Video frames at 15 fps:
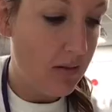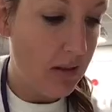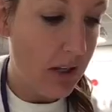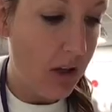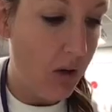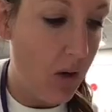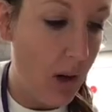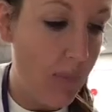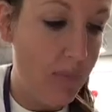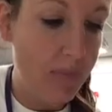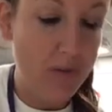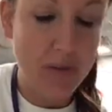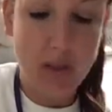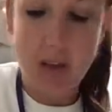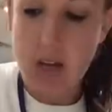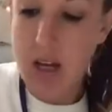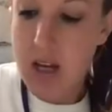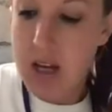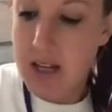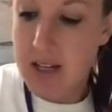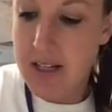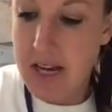they go up.
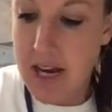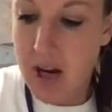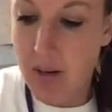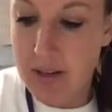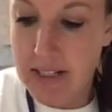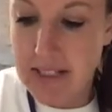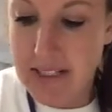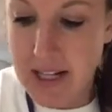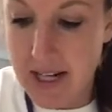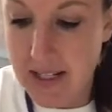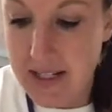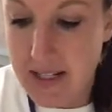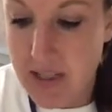Now it says,